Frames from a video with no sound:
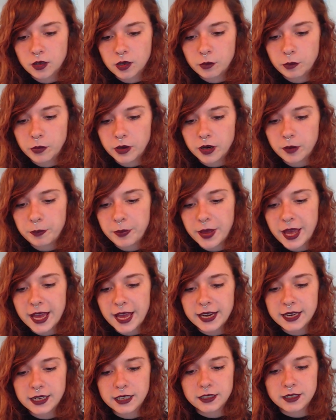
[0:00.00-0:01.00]
but a
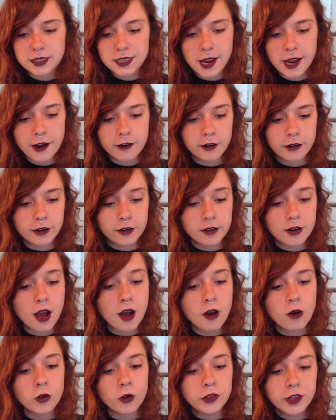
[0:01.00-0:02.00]
panic terror not
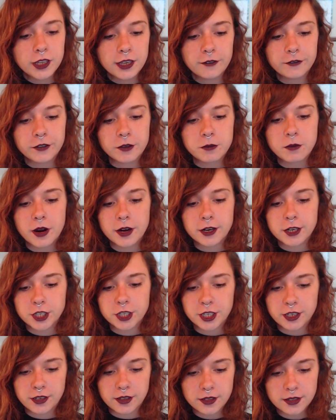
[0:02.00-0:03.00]
only of the
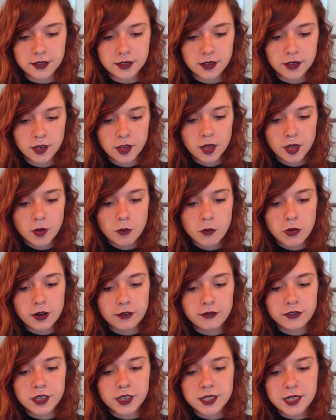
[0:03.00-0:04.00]
Martians, but
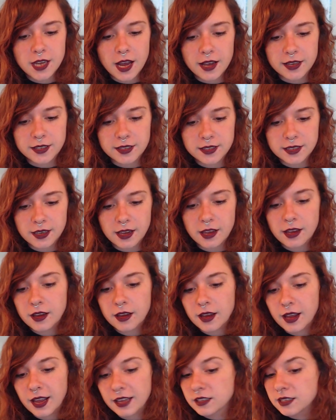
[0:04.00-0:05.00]
of the dusk
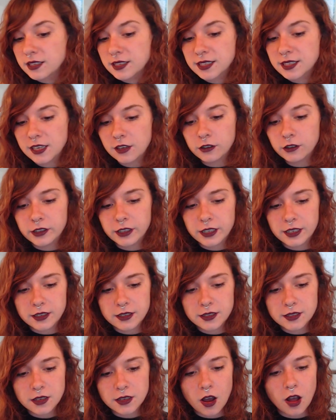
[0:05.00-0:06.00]
and
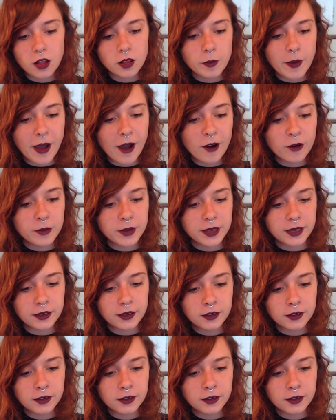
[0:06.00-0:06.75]
stillness all about me.